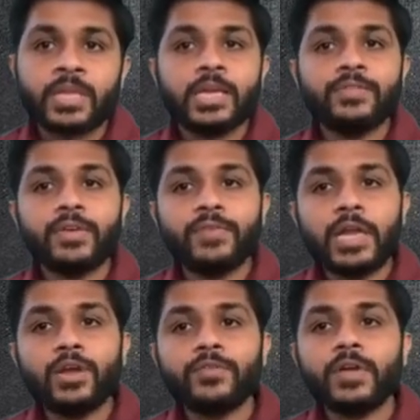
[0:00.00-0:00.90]
If the
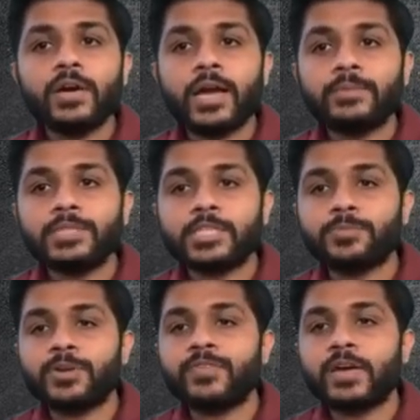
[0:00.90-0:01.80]
value of the
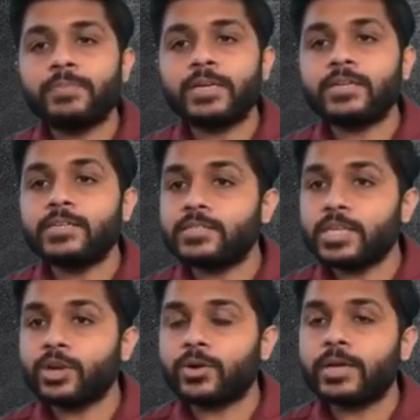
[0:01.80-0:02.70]
M6.5 bit is
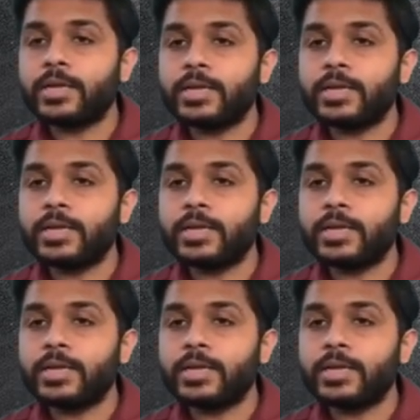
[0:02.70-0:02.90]
0,